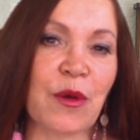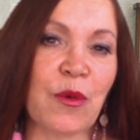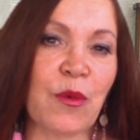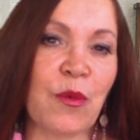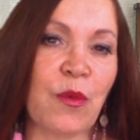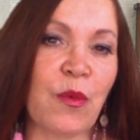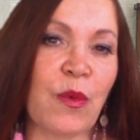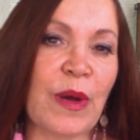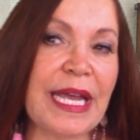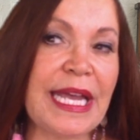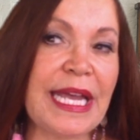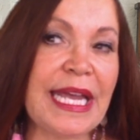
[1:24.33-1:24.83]

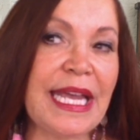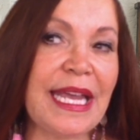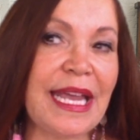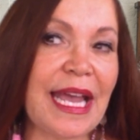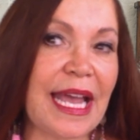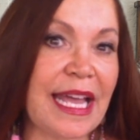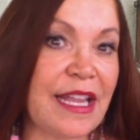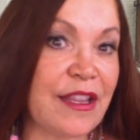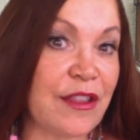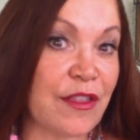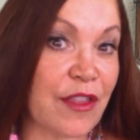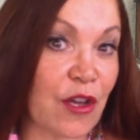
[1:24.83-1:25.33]
we
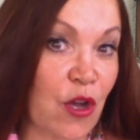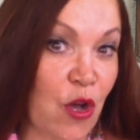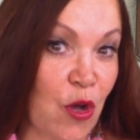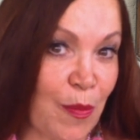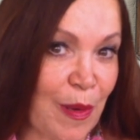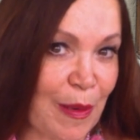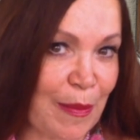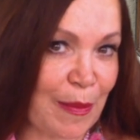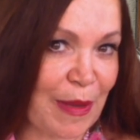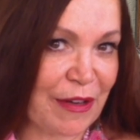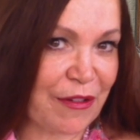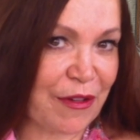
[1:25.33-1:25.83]
in the
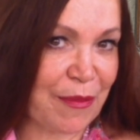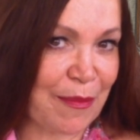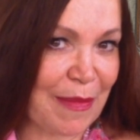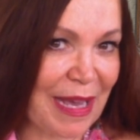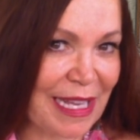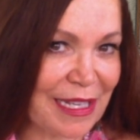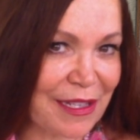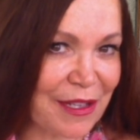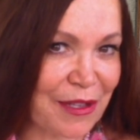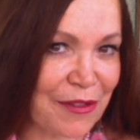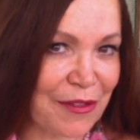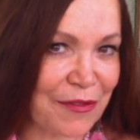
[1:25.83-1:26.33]
complementary
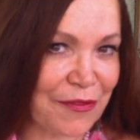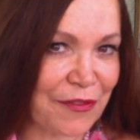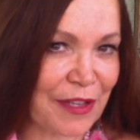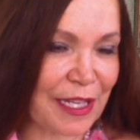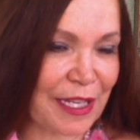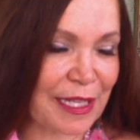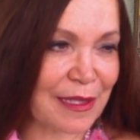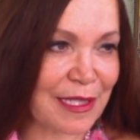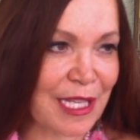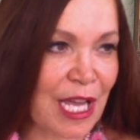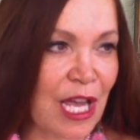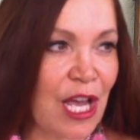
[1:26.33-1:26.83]
medical
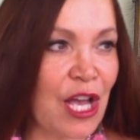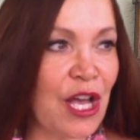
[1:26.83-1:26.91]
field